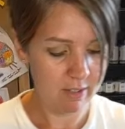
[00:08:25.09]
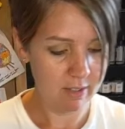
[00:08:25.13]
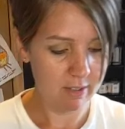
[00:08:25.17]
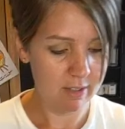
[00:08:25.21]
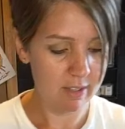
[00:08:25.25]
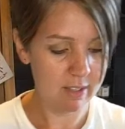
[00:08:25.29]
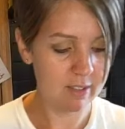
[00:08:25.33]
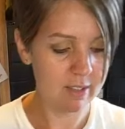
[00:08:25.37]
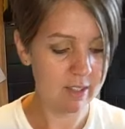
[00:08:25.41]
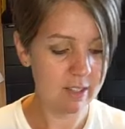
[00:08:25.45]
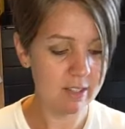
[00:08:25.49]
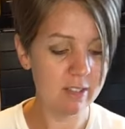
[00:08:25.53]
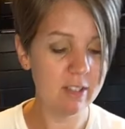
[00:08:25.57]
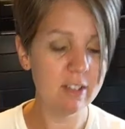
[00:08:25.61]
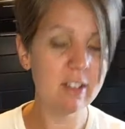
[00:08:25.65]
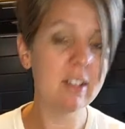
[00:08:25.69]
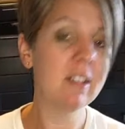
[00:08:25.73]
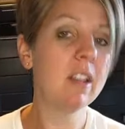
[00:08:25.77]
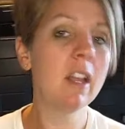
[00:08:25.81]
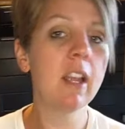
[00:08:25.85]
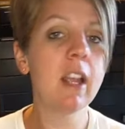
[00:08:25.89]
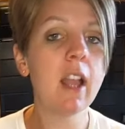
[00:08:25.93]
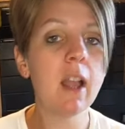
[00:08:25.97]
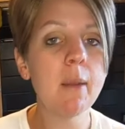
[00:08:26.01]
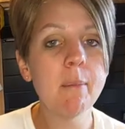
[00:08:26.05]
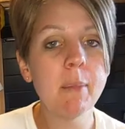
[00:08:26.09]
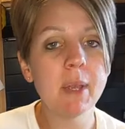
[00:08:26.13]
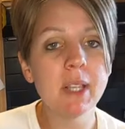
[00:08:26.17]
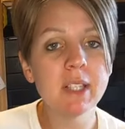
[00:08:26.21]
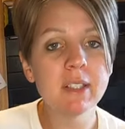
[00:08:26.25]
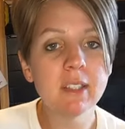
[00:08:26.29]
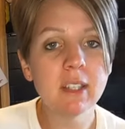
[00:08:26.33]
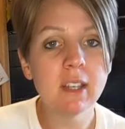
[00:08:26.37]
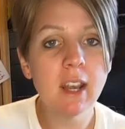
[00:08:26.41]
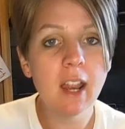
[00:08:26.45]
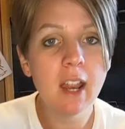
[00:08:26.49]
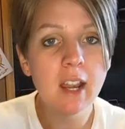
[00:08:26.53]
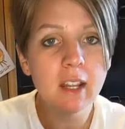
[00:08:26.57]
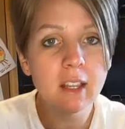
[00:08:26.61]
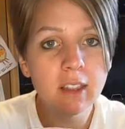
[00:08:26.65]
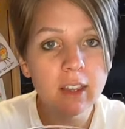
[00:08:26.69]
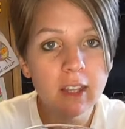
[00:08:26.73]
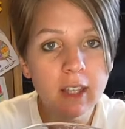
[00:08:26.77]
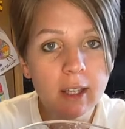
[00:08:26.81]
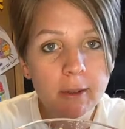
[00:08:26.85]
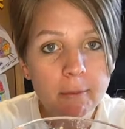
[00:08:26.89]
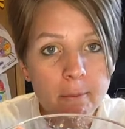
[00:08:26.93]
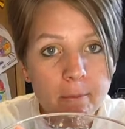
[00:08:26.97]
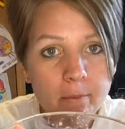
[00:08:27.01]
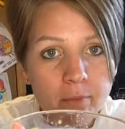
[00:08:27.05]
Does this look like I'm missing
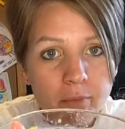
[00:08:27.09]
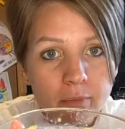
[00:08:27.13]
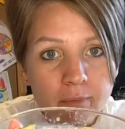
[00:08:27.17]
anything?